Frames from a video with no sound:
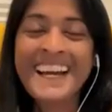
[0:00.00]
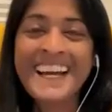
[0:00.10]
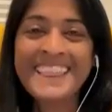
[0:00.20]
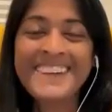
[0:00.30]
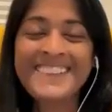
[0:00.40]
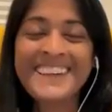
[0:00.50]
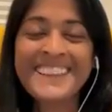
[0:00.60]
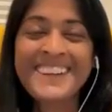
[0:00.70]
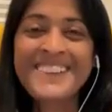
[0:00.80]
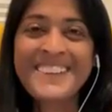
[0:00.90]
Hello,
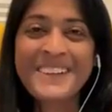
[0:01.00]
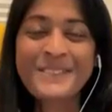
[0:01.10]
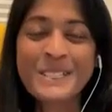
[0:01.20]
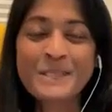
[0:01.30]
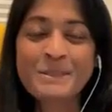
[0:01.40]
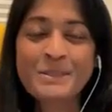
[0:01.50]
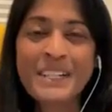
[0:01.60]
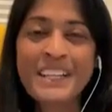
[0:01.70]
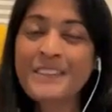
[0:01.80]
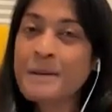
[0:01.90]
and welcome to
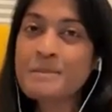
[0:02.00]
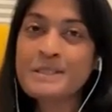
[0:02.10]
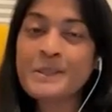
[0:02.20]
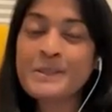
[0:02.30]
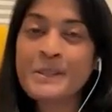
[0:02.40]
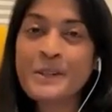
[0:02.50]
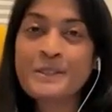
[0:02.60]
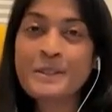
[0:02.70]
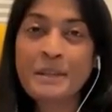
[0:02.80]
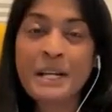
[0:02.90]
another episode of
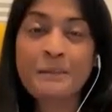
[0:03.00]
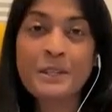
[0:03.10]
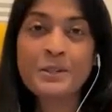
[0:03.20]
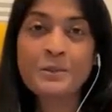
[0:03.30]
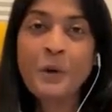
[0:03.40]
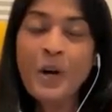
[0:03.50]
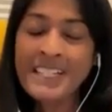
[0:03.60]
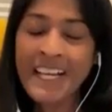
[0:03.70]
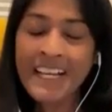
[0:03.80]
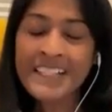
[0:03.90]
the Becoming You
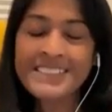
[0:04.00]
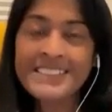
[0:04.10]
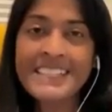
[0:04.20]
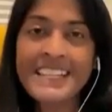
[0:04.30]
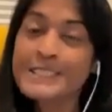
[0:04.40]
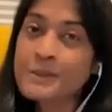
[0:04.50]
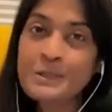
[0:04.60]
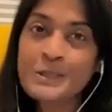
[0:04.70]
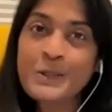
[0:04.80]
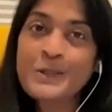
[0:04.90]
podcast. Today's
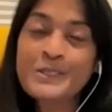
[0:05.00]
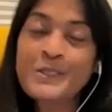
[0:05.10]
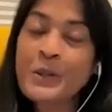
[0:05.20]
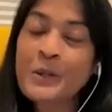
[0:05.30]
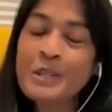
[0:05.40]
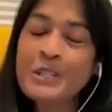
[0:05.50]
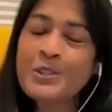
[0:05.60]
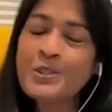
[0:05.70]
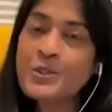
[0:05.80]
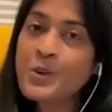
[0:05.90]
episode is going to be
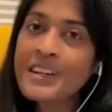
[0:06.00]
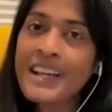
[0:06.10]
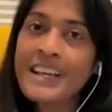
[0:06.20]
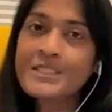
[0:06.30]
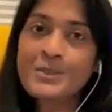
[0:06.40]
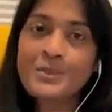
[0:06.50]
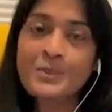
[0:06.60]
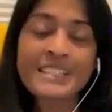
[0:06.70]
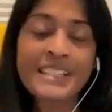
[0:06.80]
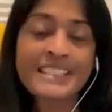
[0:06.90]
short and sweet.
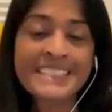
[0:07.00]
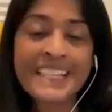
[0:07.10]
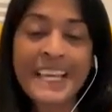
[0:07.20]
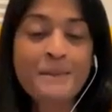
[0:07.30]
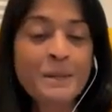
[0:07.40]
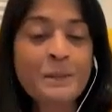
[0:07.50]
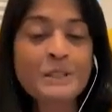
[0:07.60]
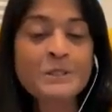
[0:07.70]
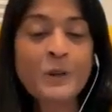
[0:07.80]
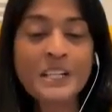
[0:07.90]
And today I'm going to be
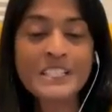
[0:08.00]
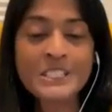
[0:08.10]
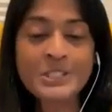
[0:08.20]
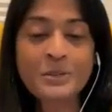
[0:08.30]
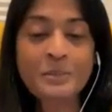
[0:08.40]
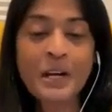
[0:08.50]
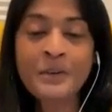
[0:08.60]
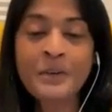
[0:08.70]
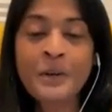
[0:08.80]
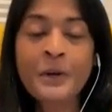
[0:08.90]
talking to you about